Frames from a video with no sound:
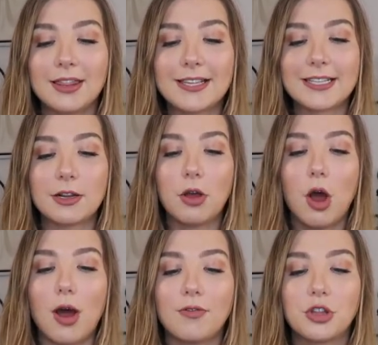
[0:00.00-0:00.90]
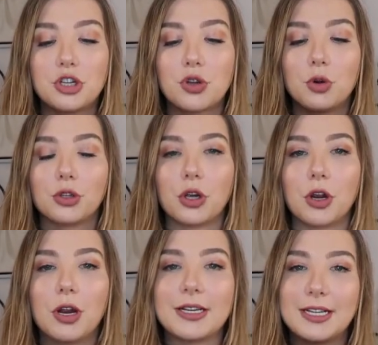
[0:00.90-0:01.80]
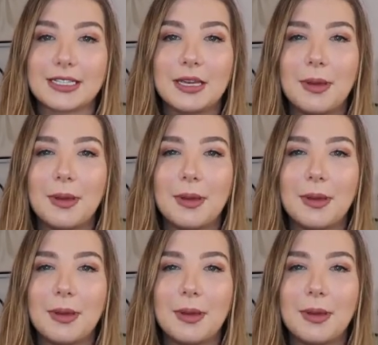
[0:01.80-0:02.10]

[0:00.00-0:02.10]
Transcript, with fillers: this little off the shoulder dusty